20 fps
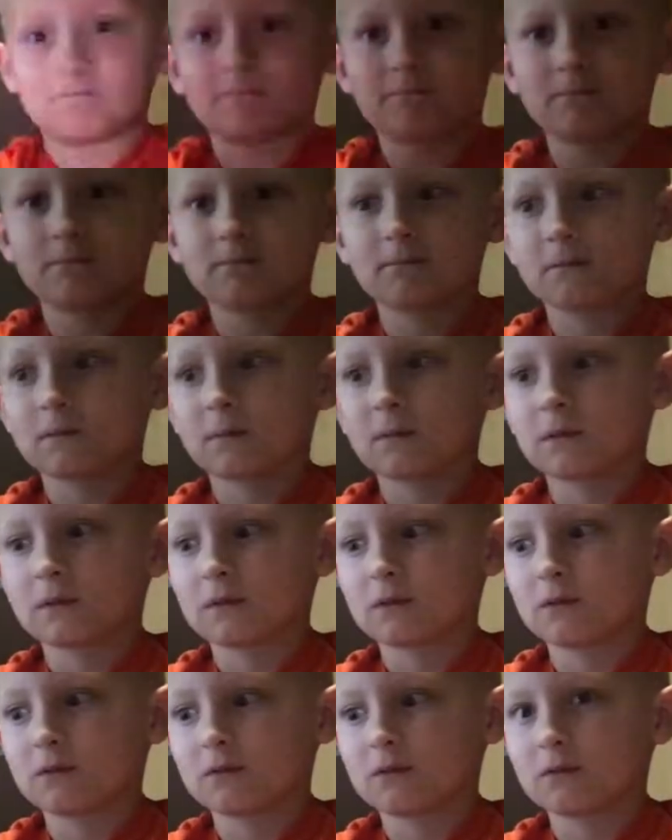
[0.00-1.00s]

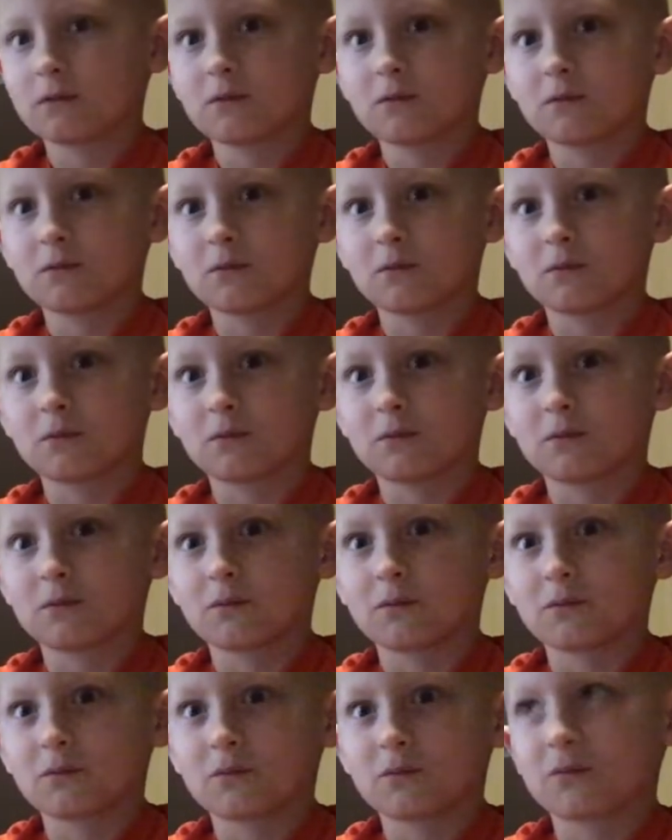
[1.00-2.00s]

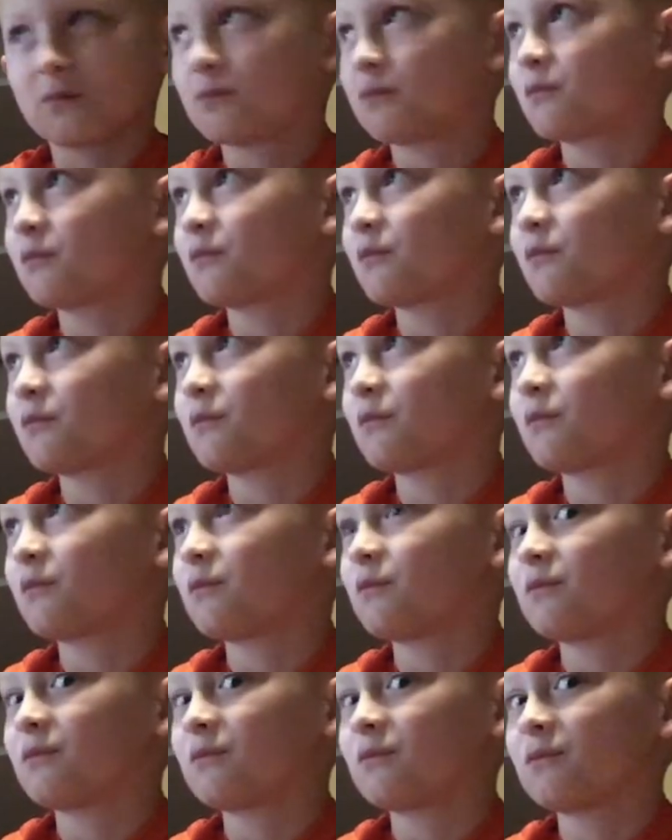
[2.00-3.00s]

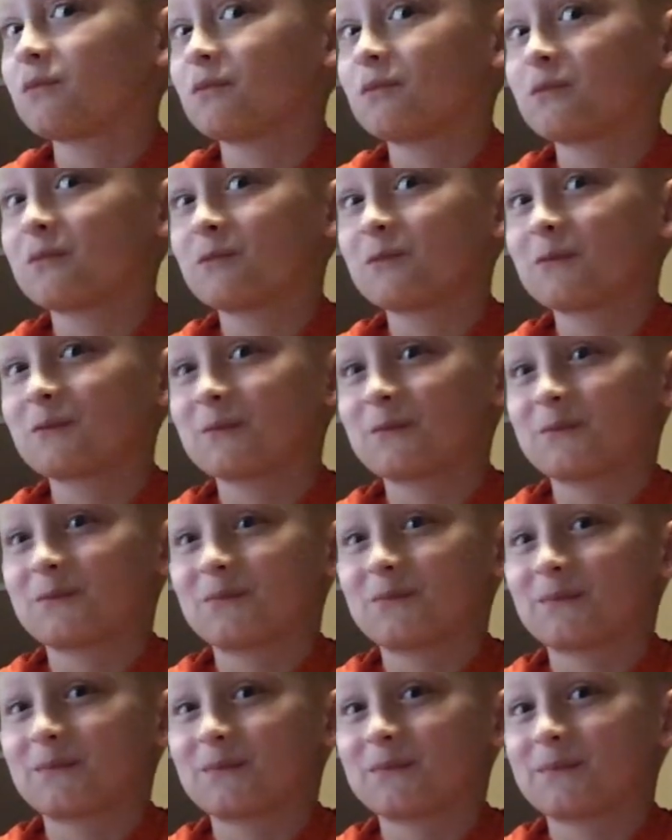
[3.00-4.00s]

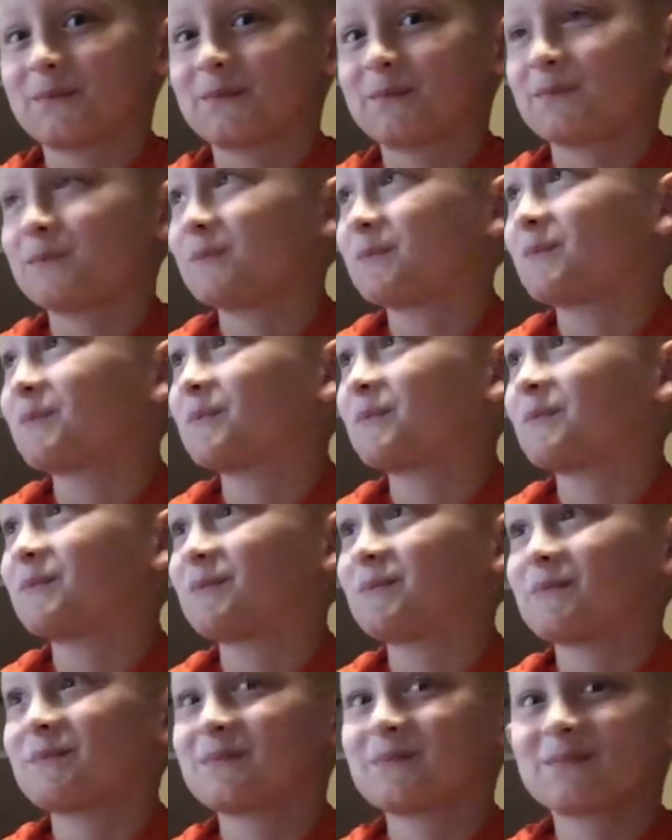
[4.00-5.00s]

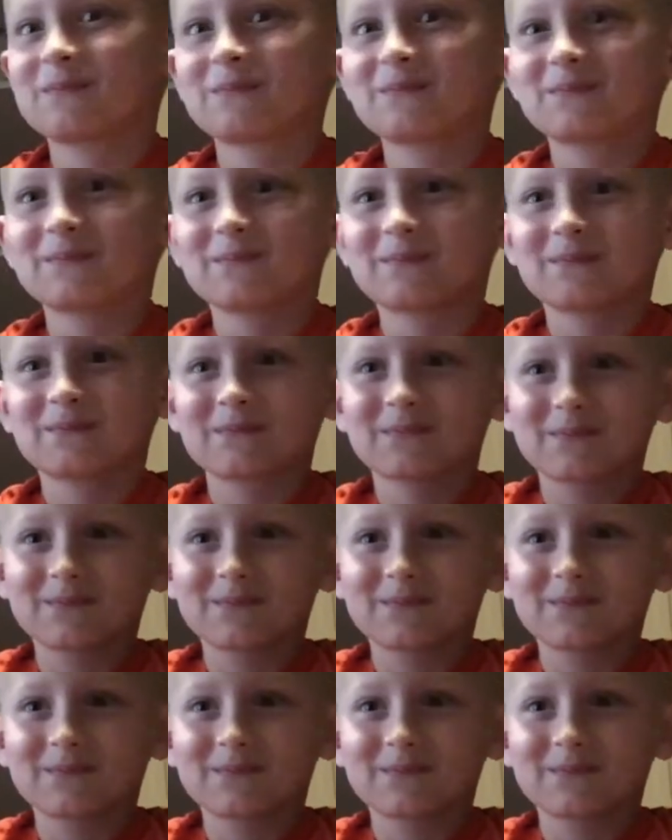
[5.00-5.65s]
Nobody speaks.